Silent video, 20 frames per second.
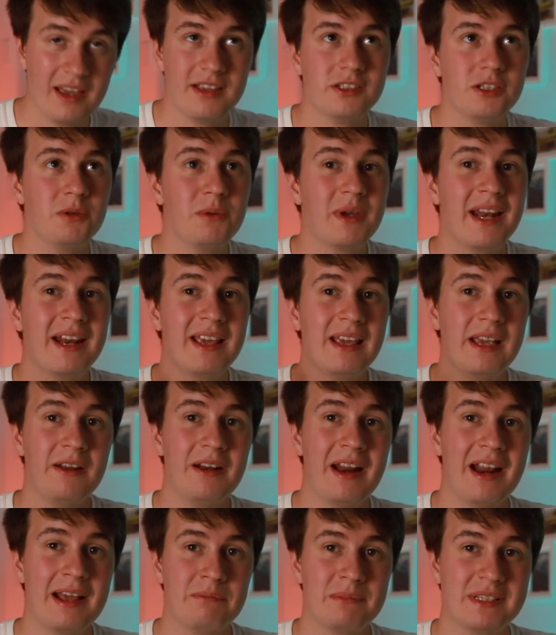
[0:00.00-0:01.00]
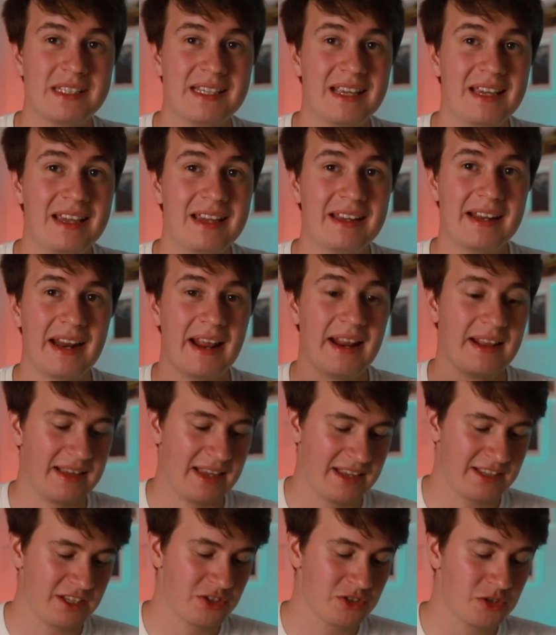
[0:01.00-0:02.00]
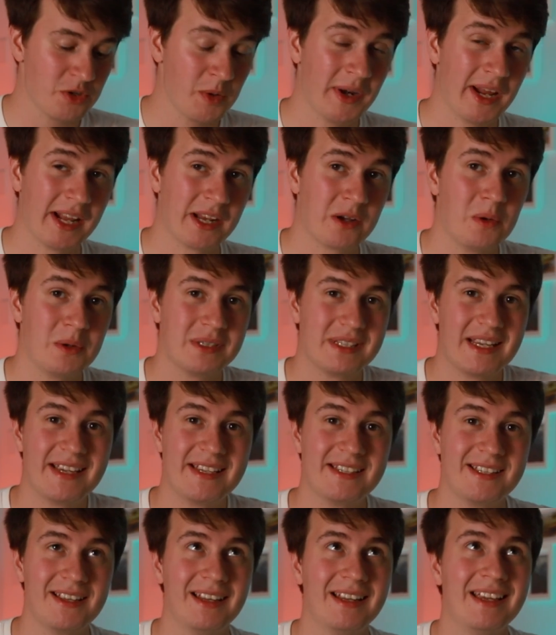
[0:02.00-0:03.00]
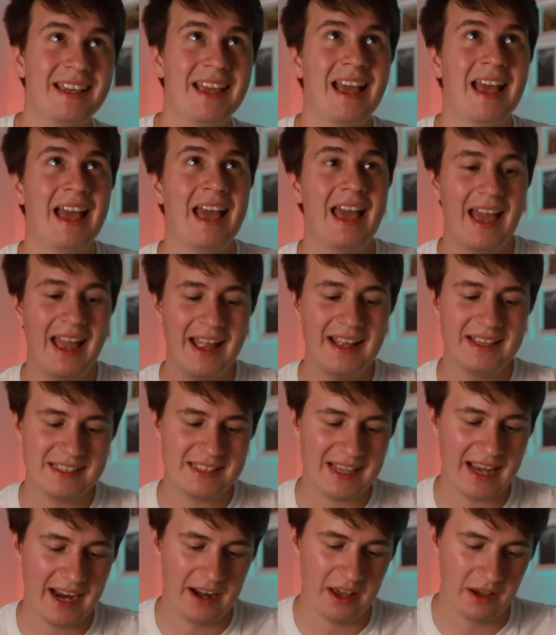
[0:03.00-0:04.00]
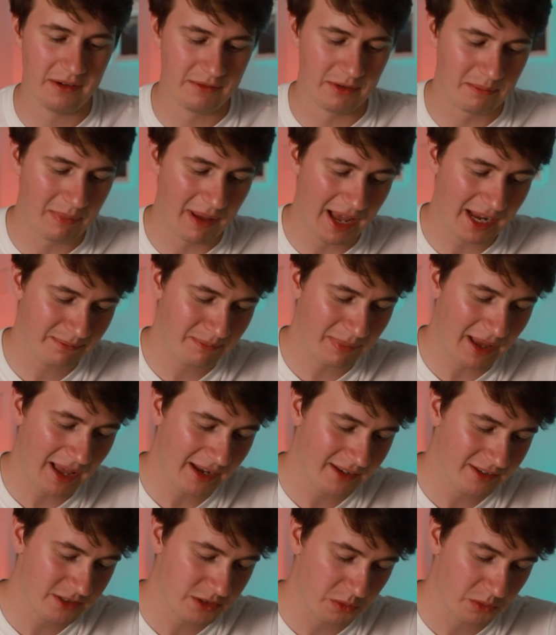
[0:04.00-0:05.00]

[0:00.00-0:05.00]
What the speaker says: so we can hear that I'm saying that it's a drone that goes easily inside of a backpack. So